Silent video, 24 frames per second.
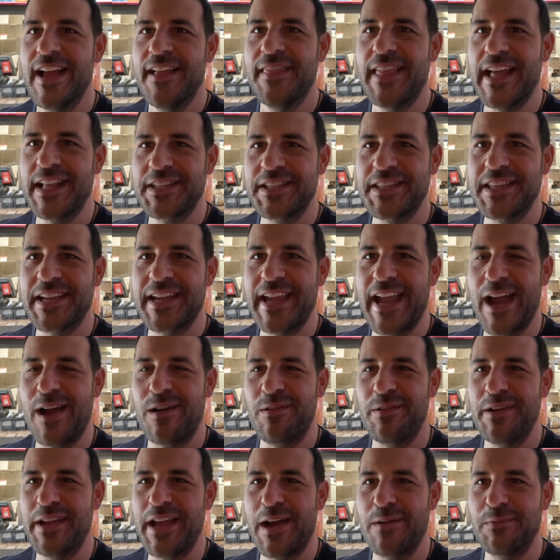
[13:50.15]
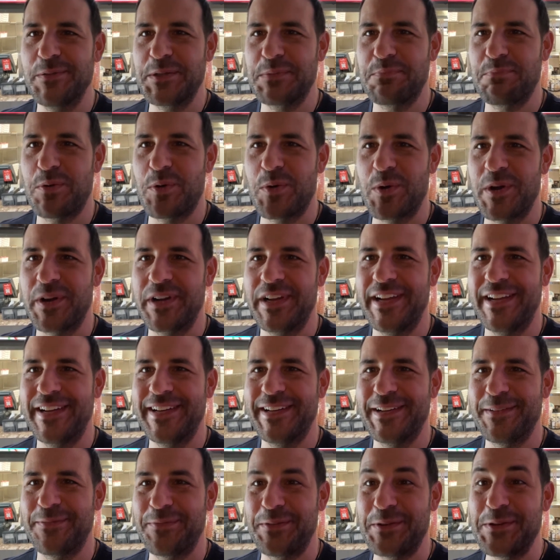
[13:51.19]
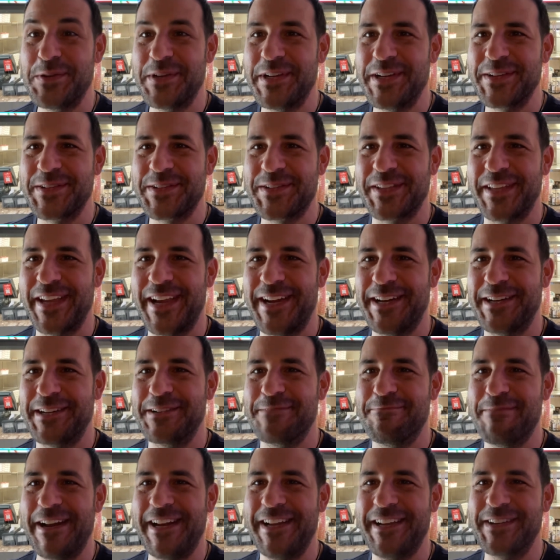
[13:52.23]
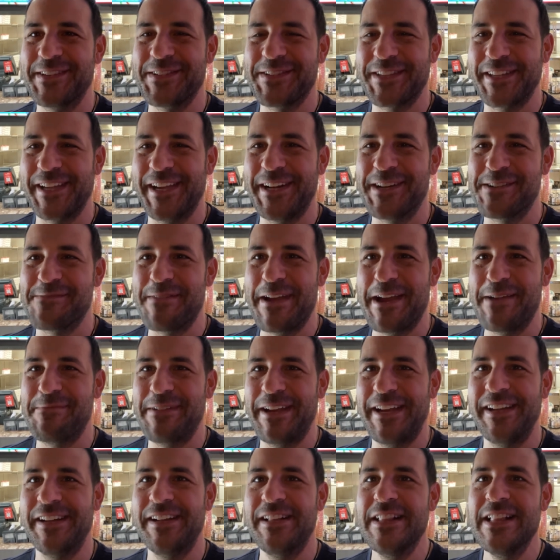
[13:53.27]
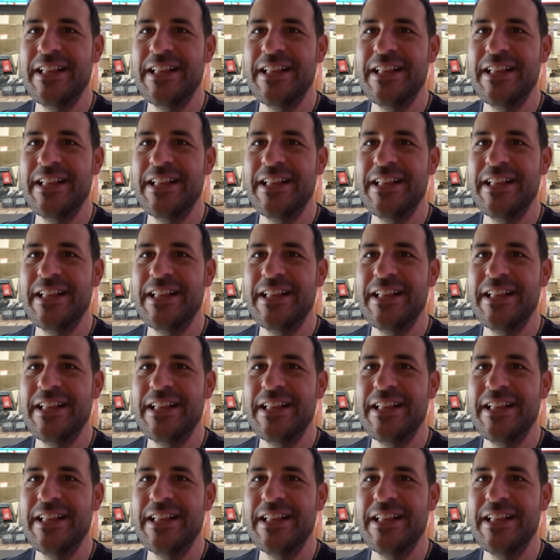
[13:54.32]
That's the county I was born in a few years later, many years later maybe.